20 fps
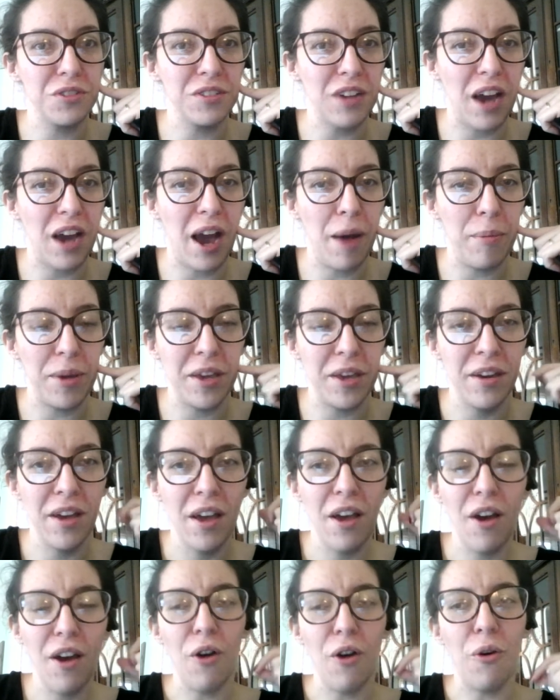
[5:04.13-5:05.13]
a hobby
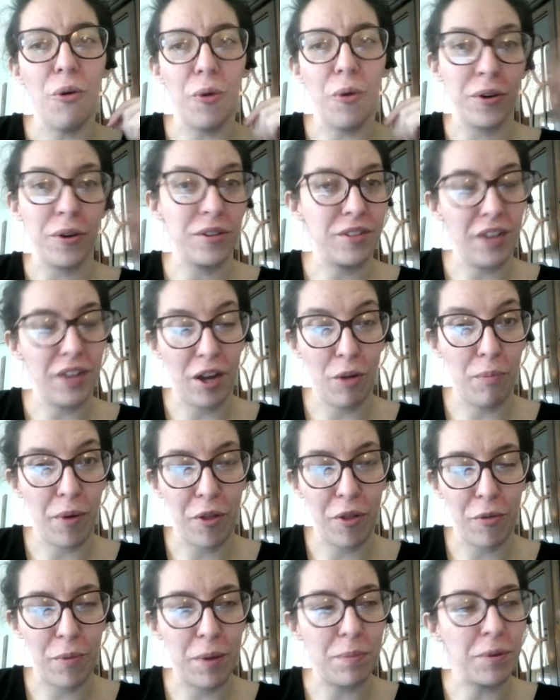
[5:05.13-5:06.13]
or to help
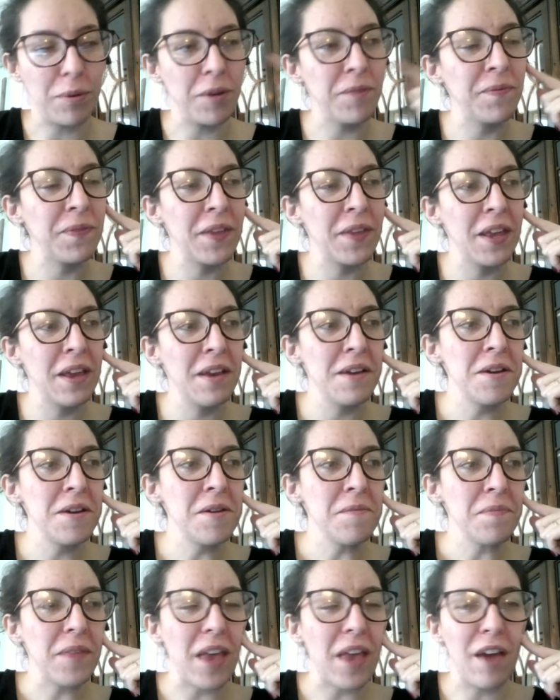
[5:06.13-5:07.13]
other people.
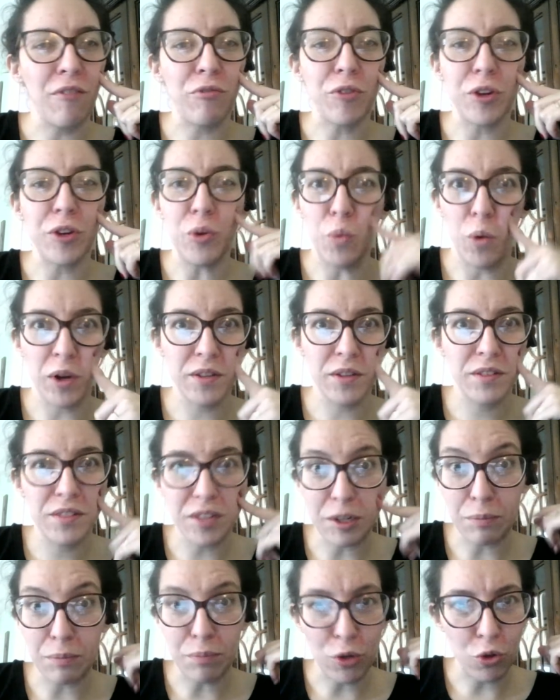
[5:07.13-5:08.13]
Every once in
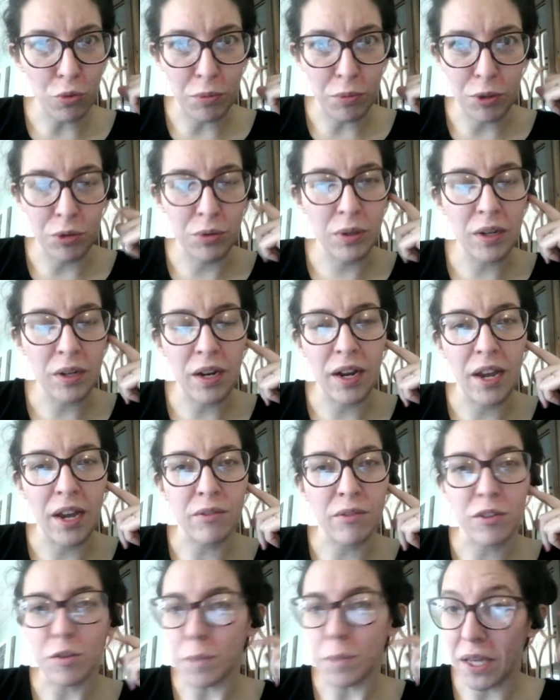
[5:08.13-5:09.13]
a blue moon, I have
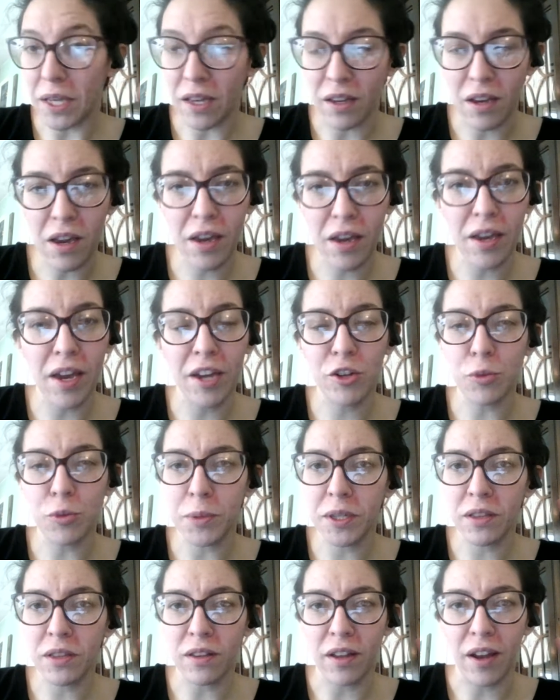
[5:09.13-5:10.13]
a speaking
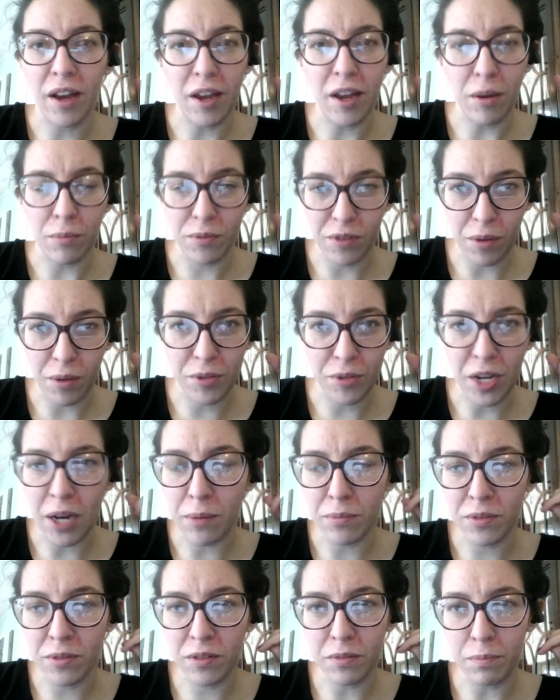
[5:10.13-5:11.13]
engagement that I am
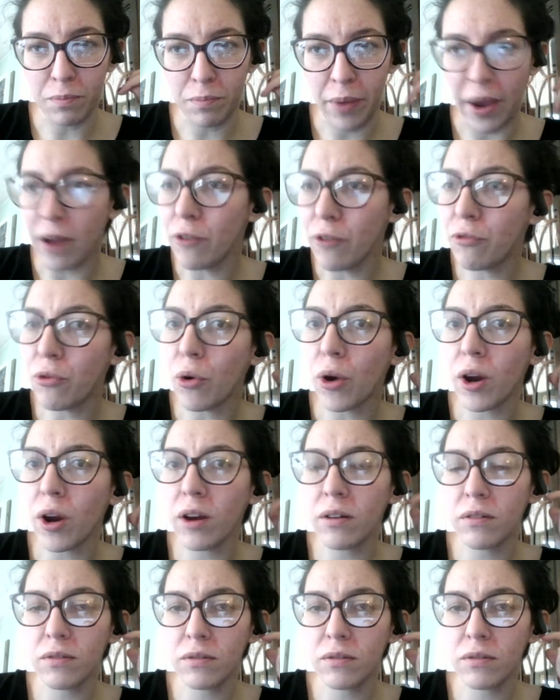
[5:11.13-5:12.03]
sometimes paid for.